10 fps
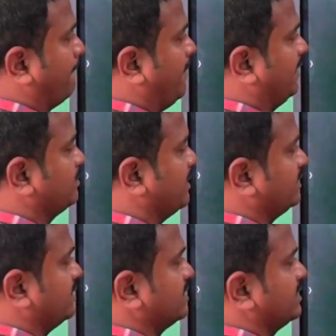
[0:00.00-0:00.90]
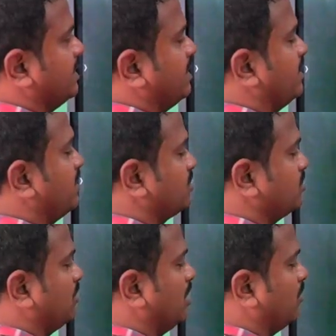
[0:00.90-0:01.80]
expressions.
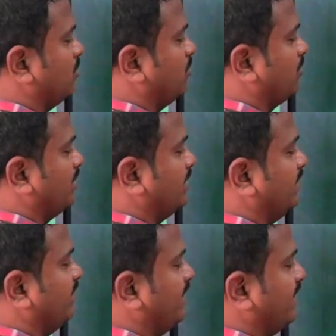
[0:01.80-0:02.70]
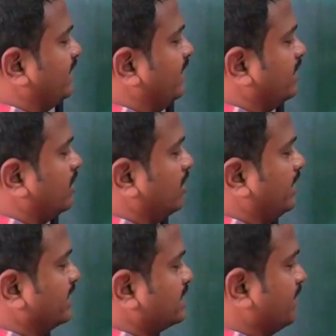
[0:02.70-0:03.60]
So now deflecting torque
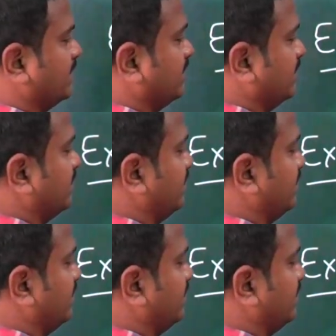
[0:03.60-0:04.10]
expression.